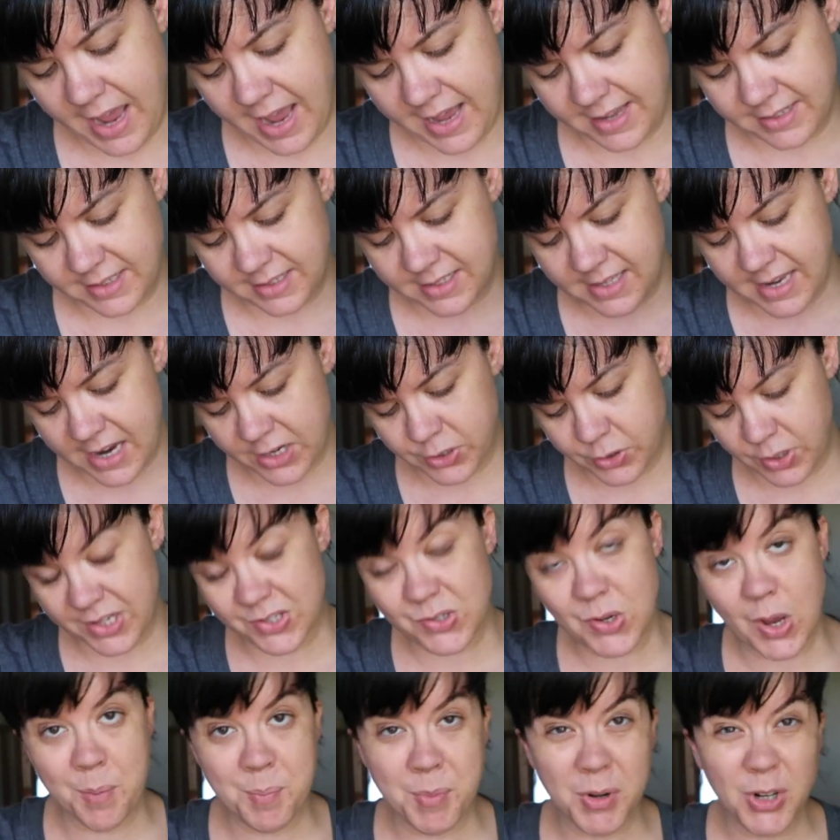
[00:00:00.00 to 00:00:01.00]
It has his
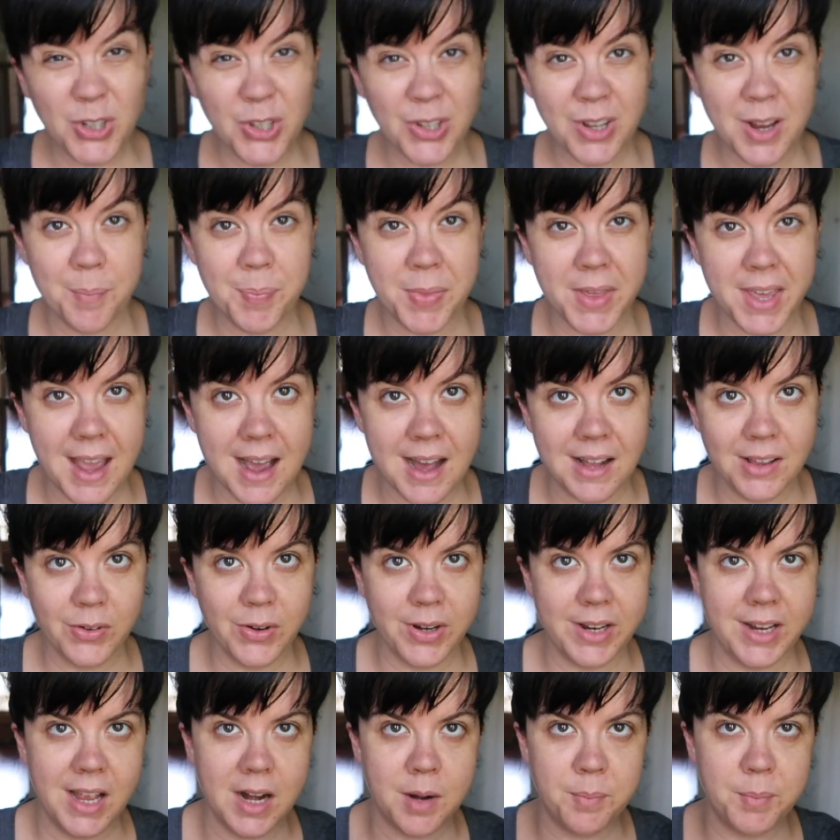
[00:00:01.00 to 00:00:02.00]
address. So I'm gonna look up the
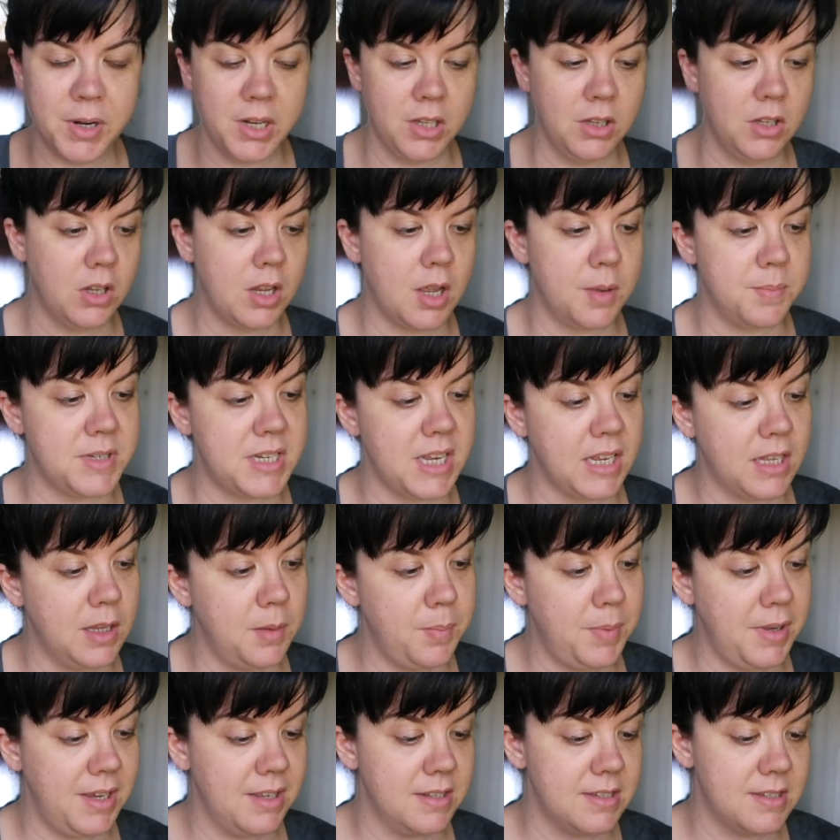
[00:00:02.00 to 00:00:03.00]
gallery, and I'm gonna look up Dick
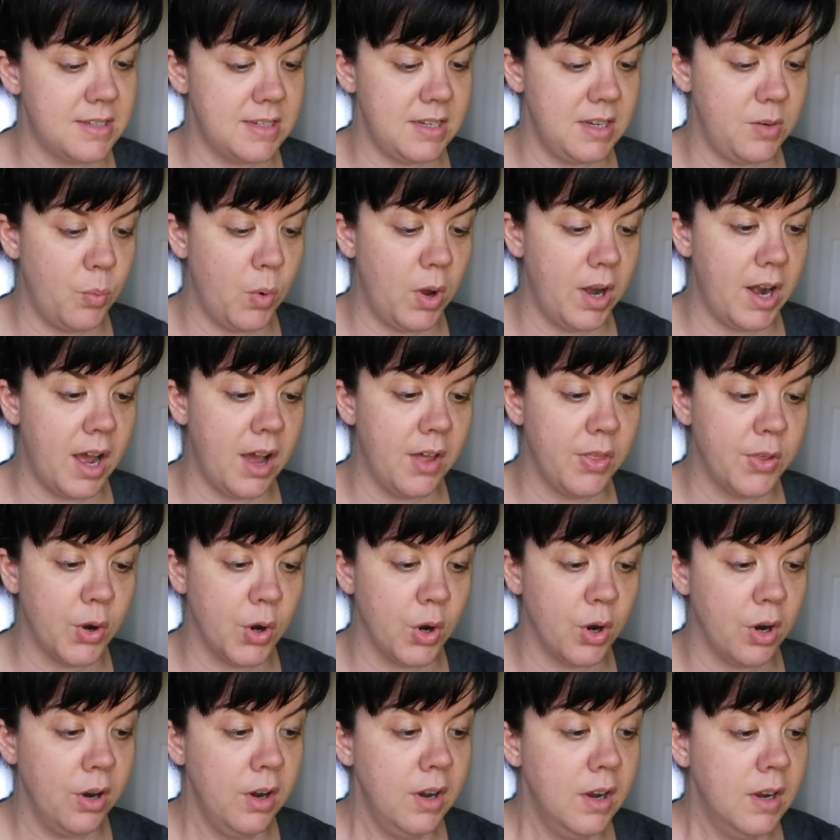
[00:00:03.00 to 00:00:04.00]
Libby and see what
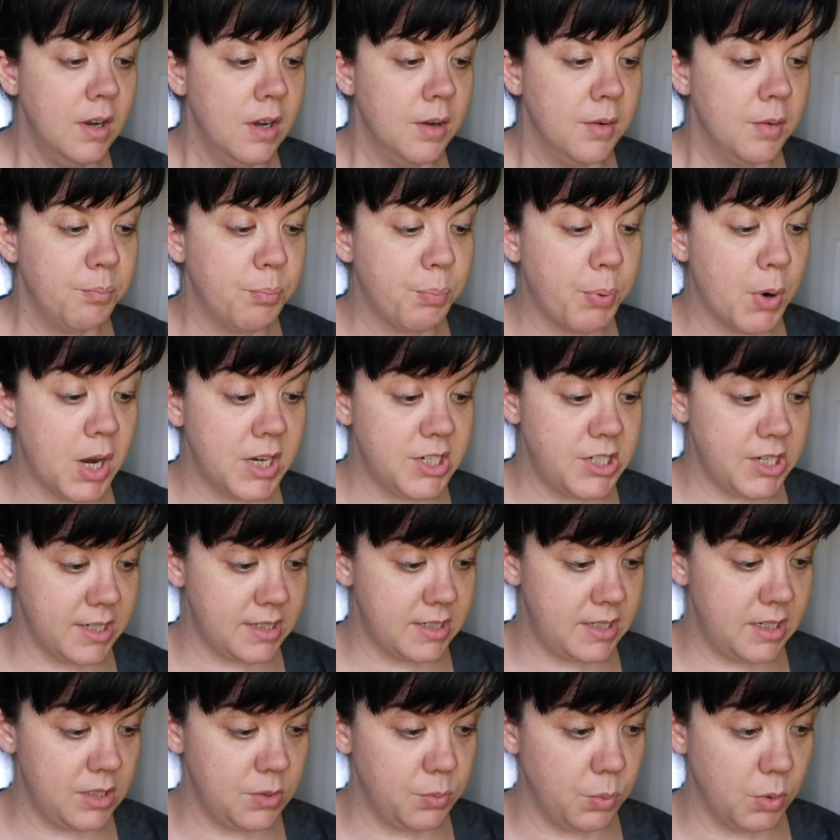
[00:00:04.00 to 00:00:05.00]
other
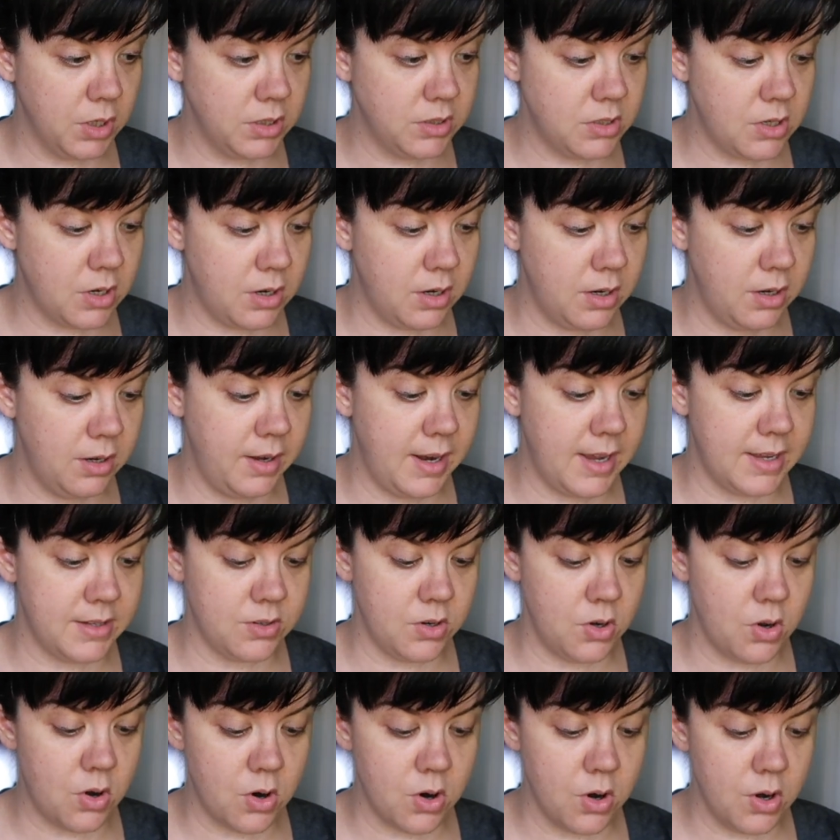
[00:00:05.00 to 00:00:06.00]
projects he's worked on as
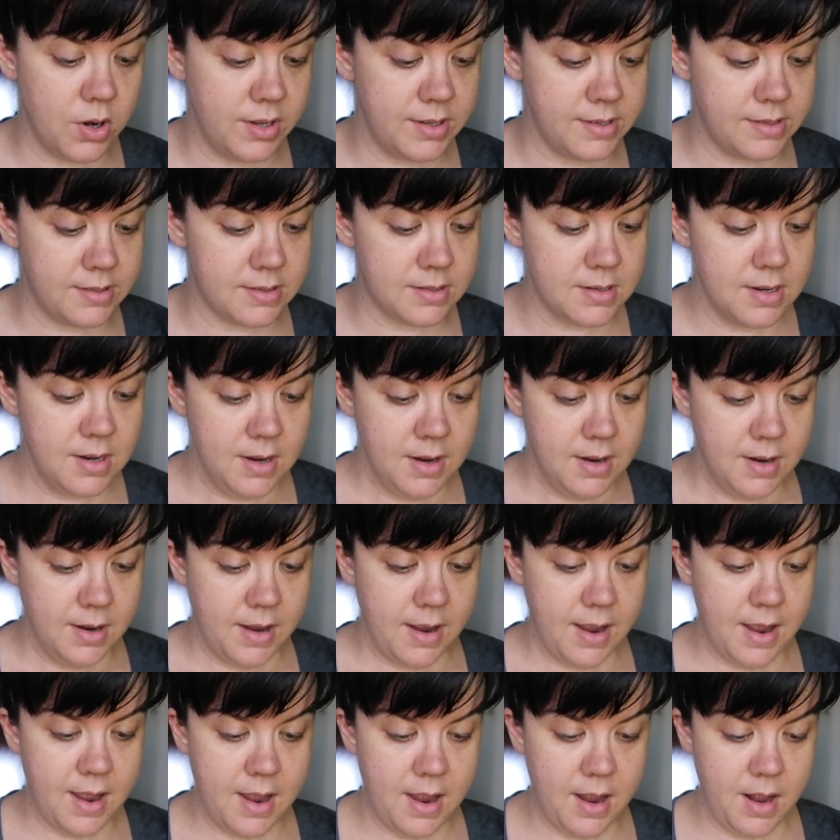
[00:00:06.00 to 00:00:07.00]
an artist.
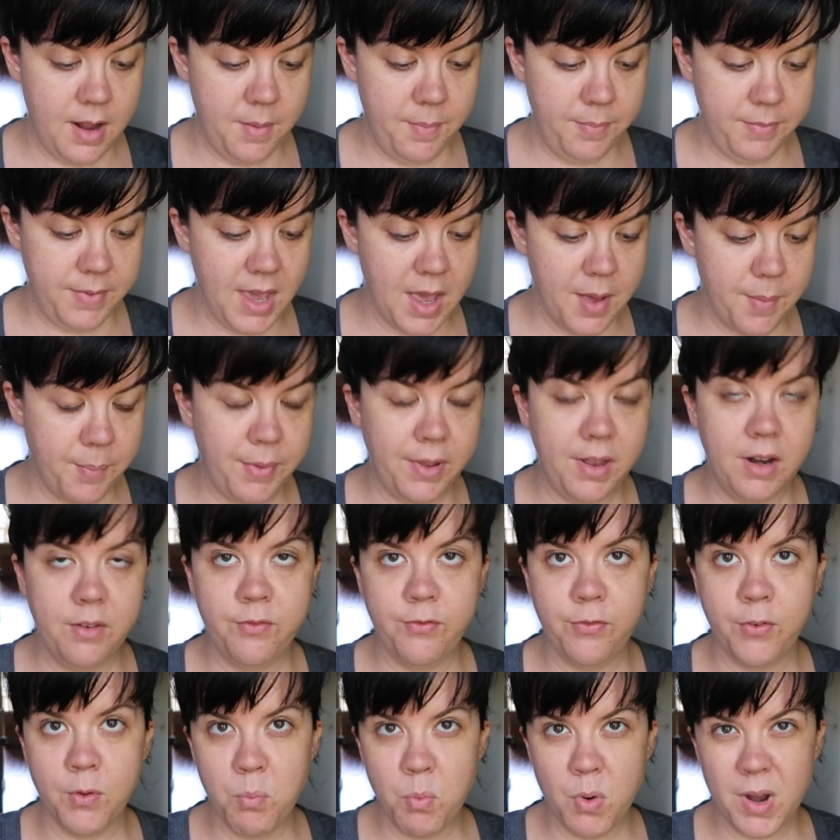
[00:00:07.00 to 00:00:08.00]
Yeah,
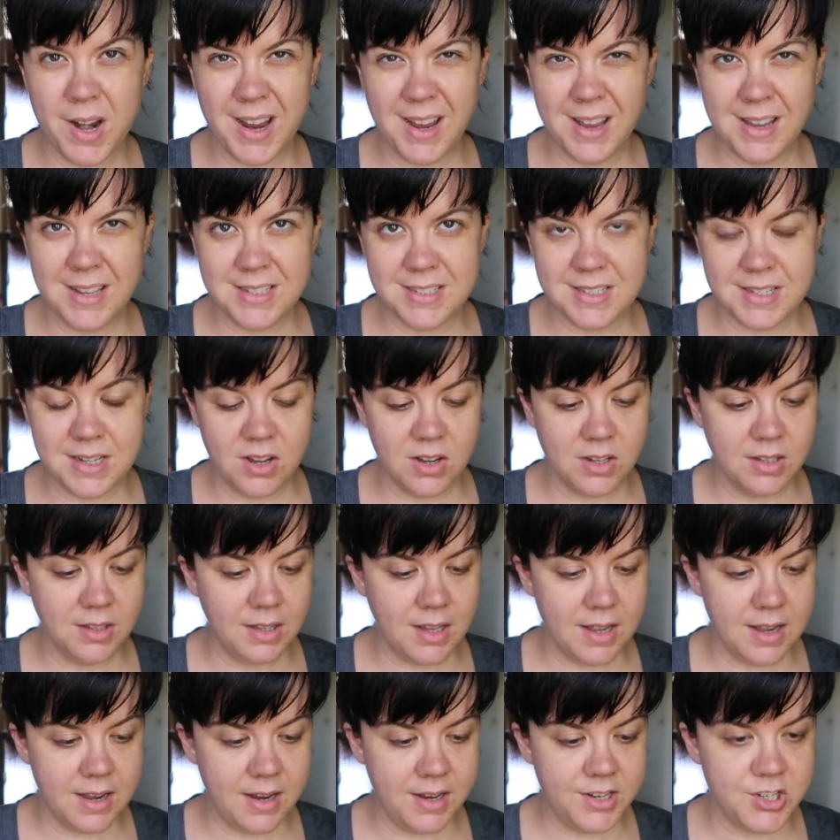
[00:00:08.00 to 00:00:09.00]
but from what I can see
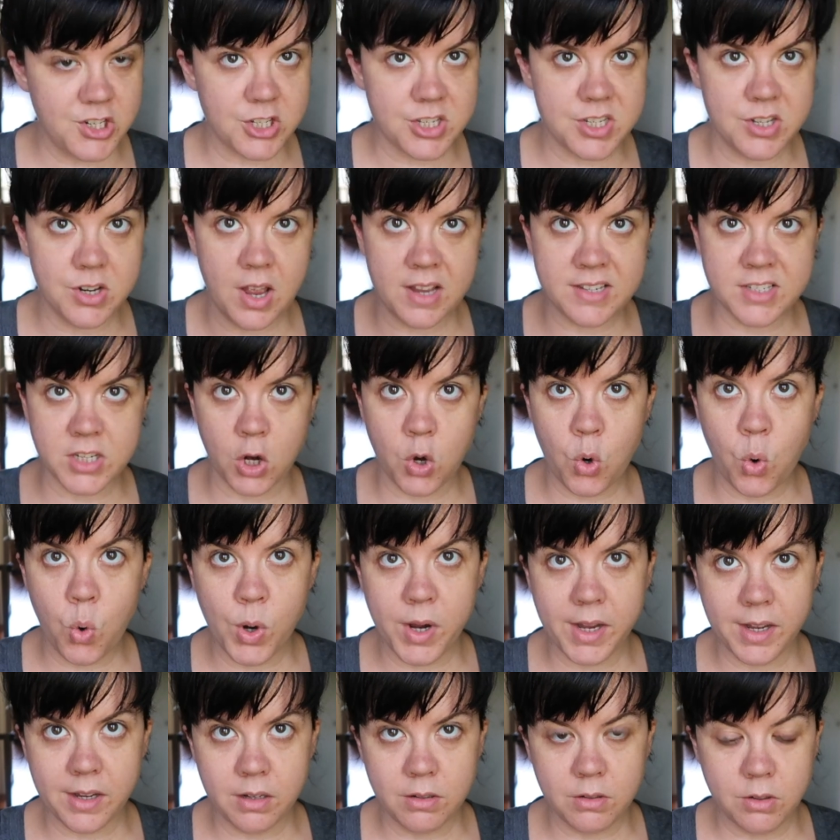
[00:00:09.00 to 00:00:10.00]
online, just as a
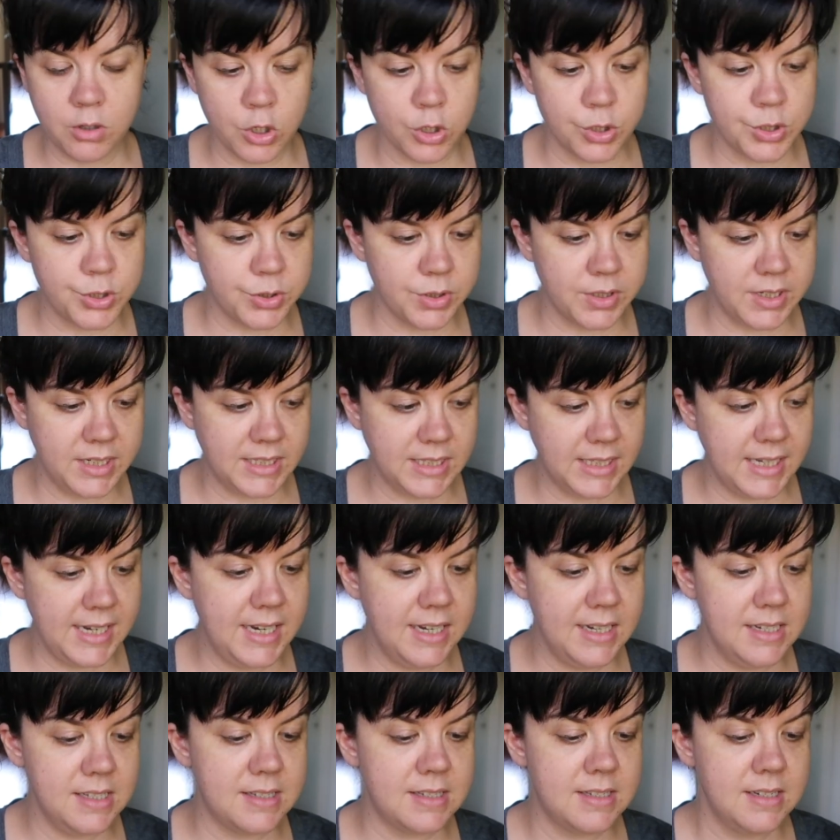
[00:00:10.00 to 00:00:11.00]
quick cursory
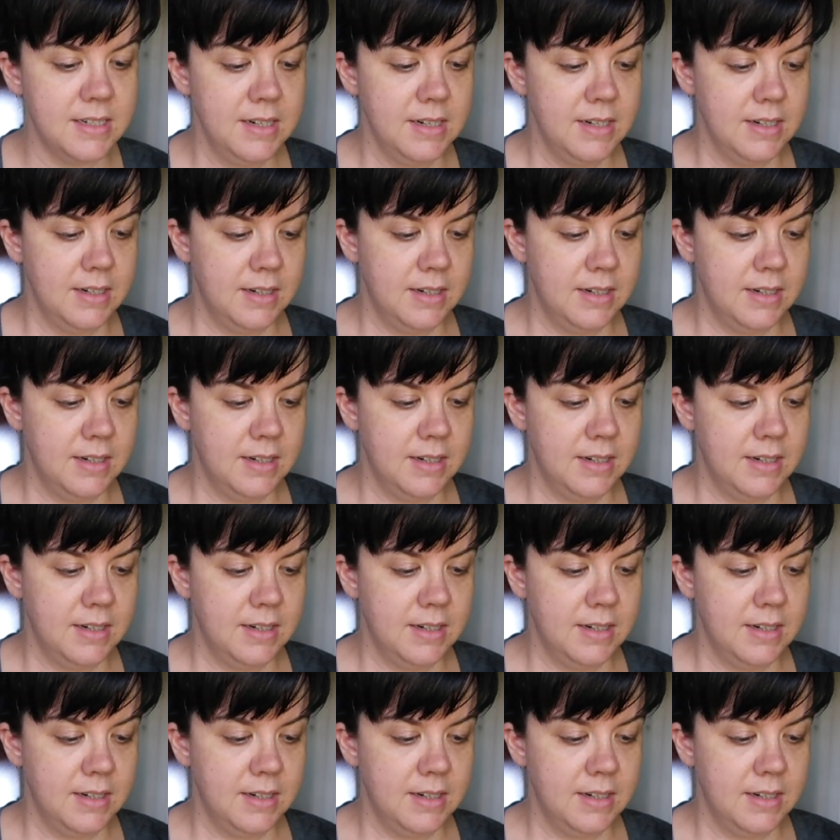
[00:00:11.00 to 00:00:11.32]
glance,